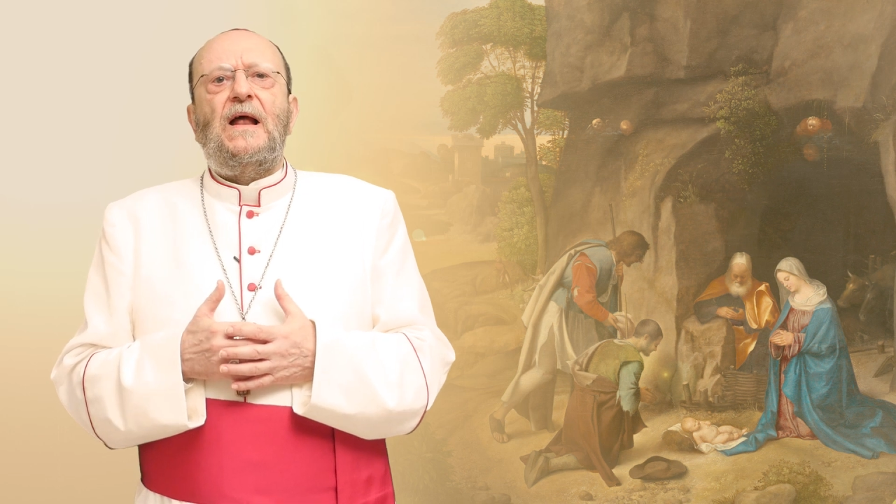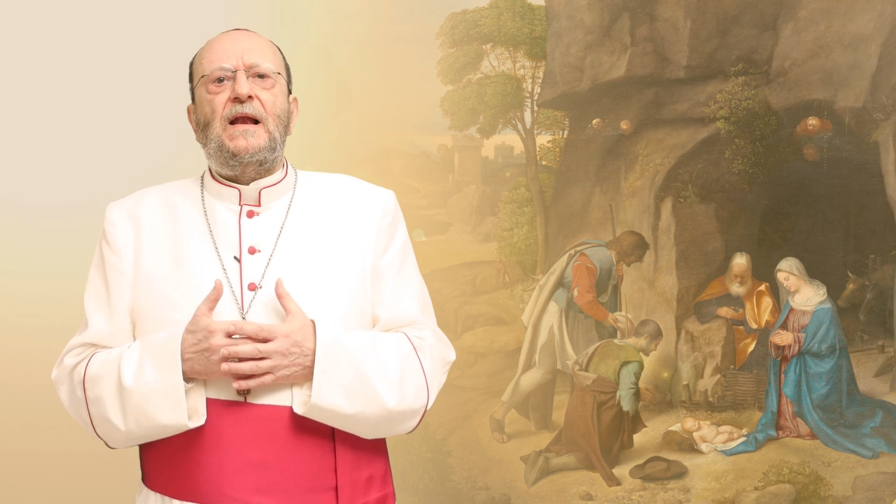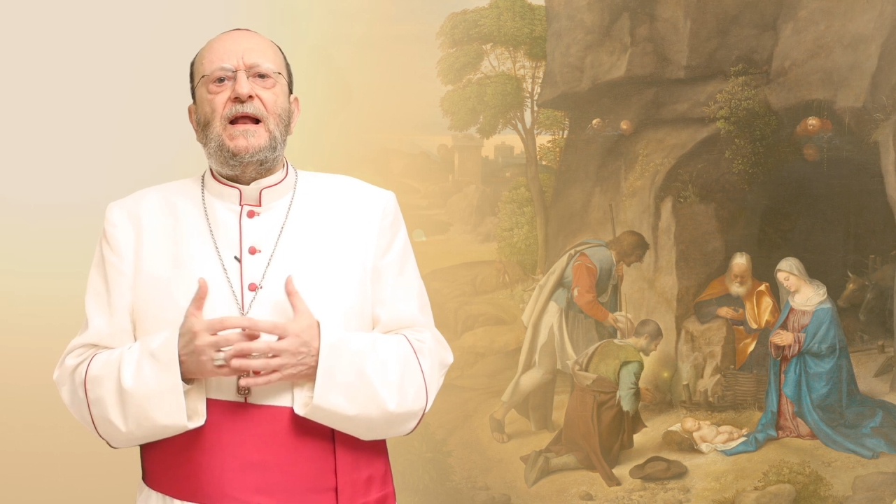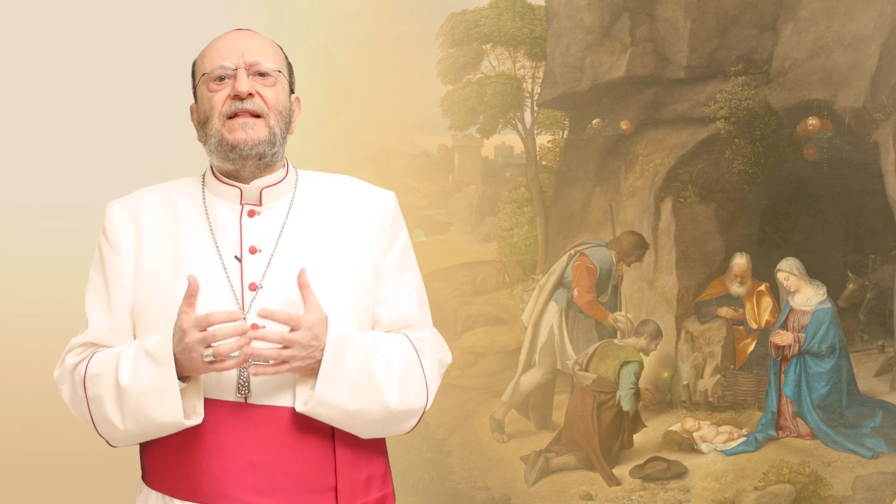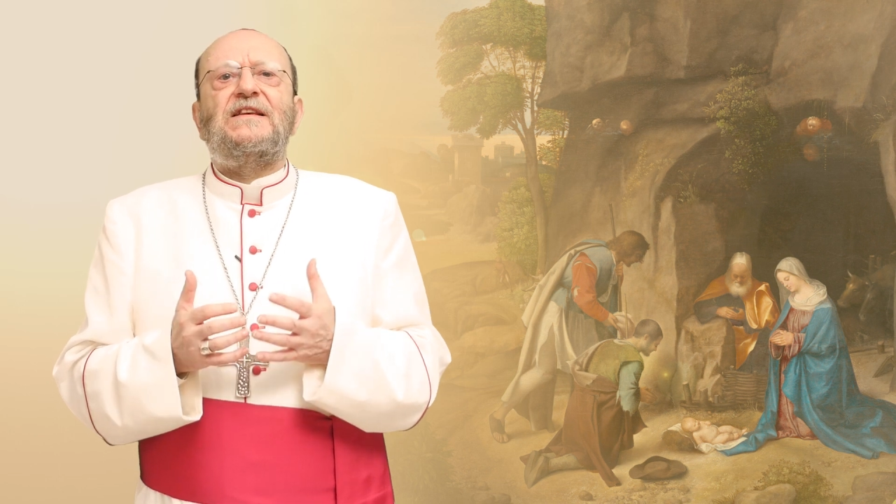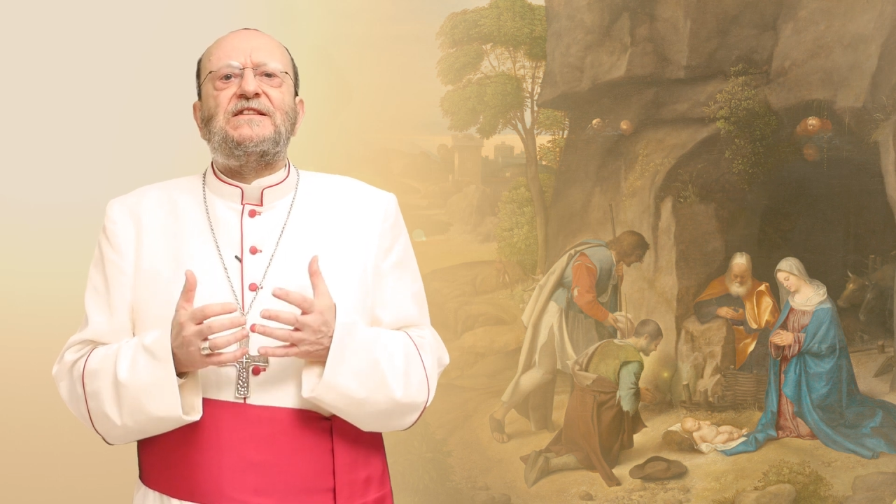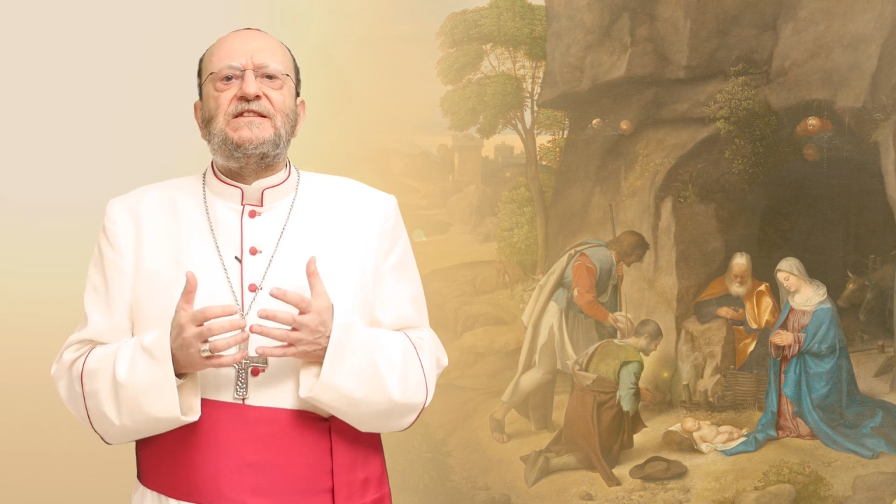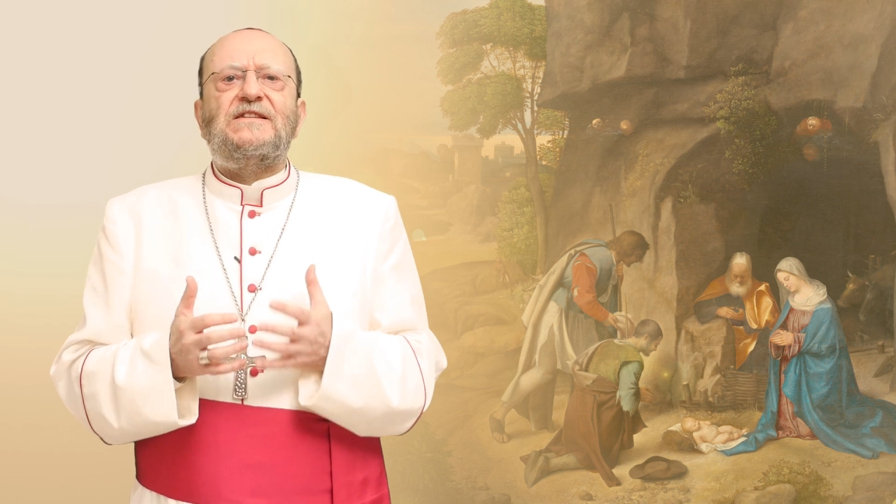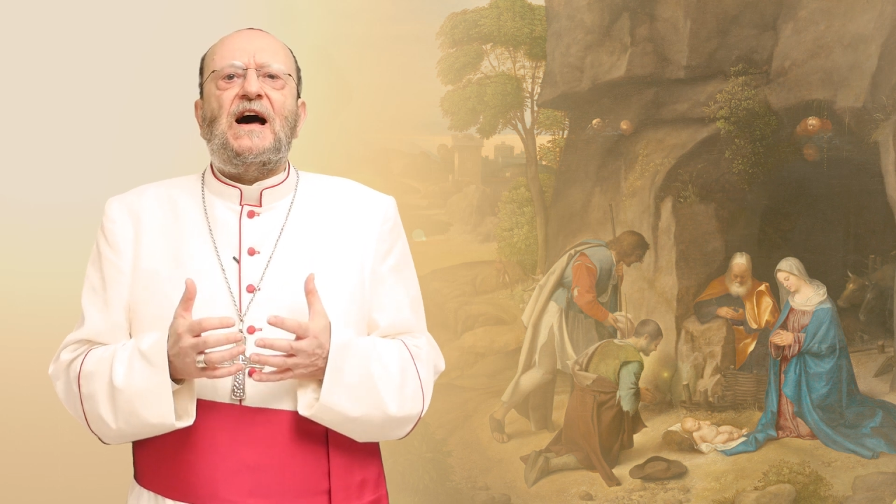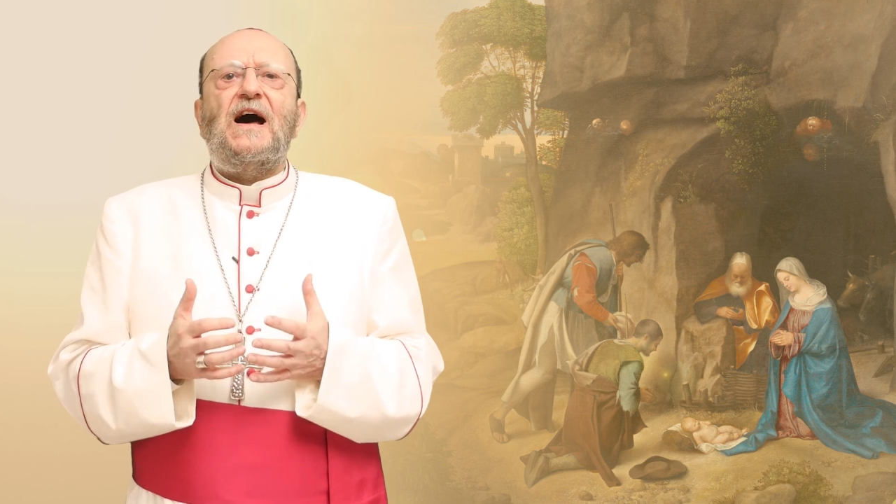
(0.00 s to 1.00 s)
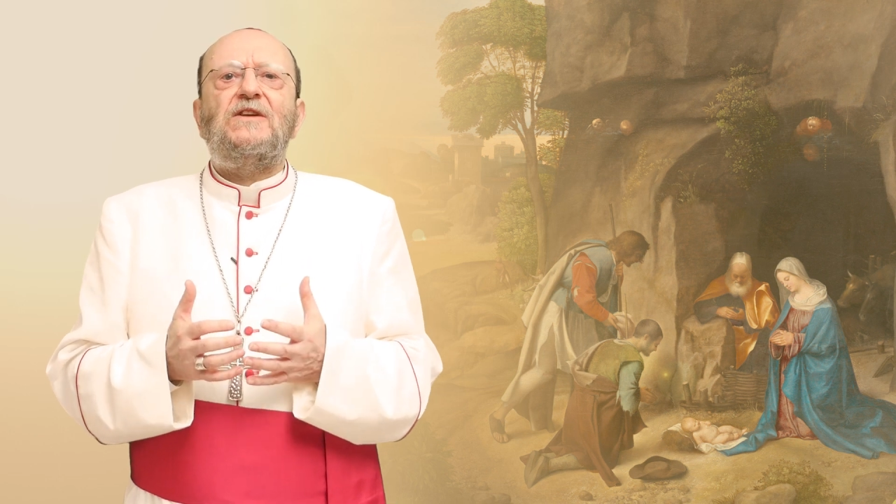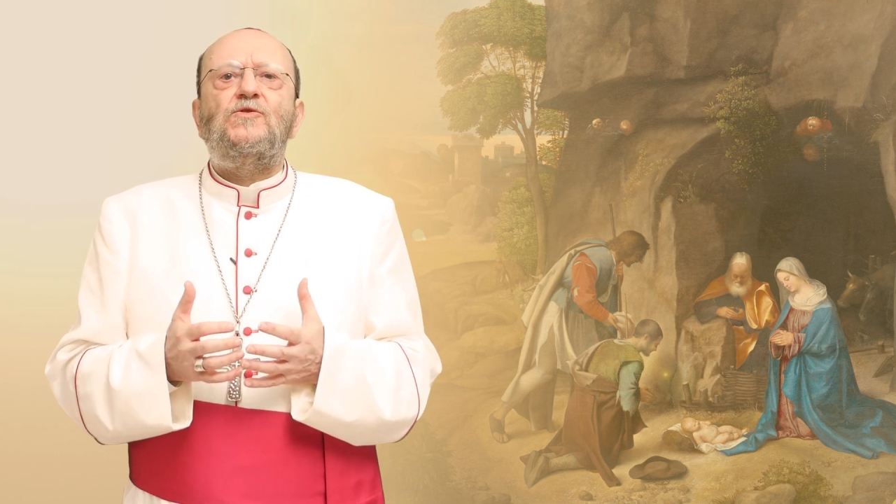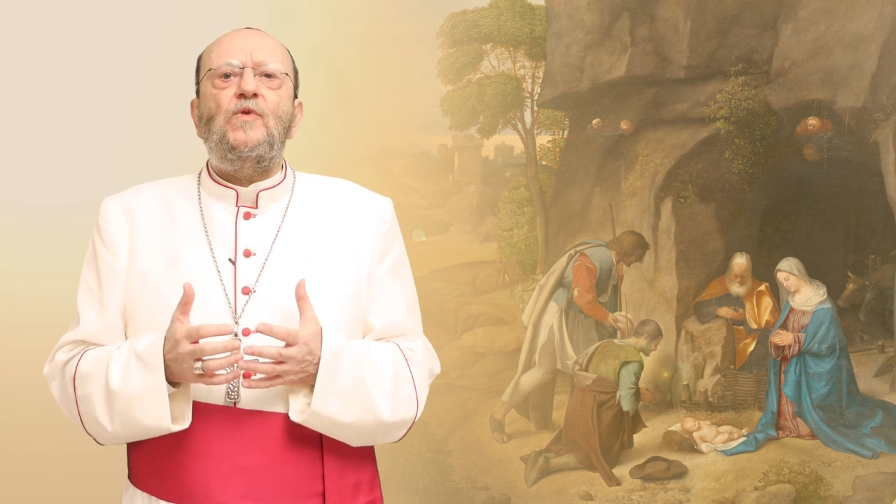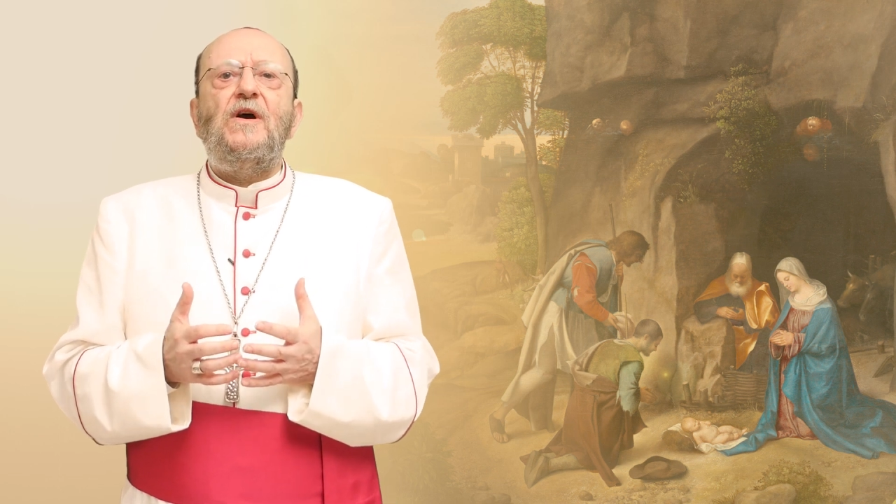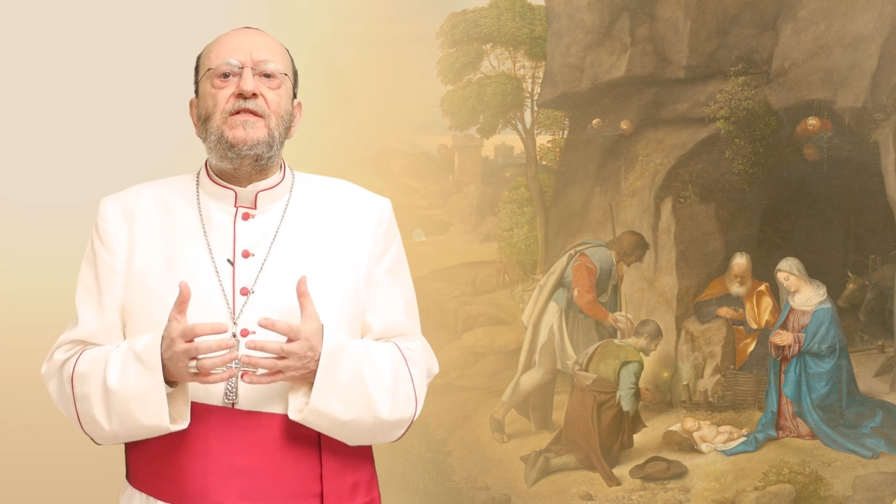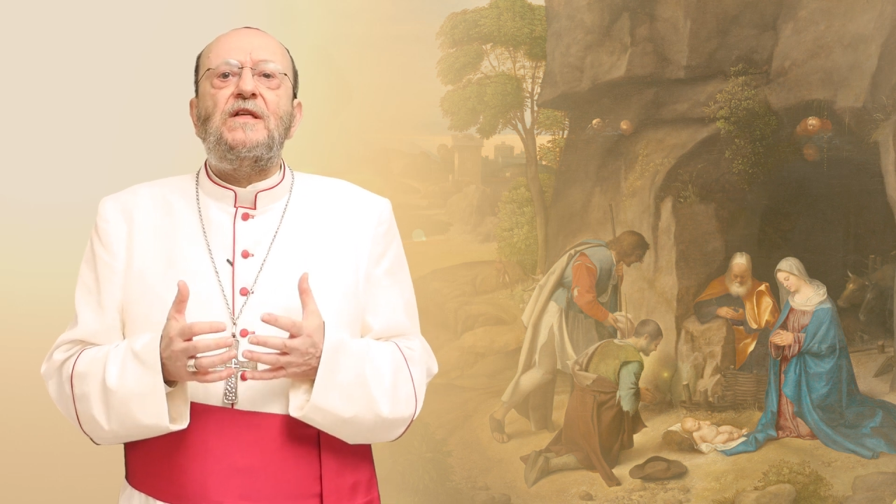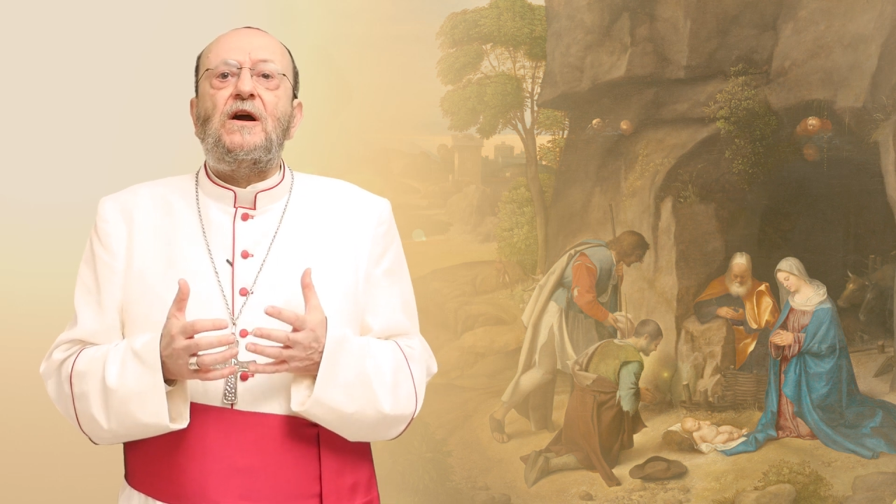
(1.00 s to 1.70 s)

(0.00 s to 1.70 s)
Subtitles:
Let us start with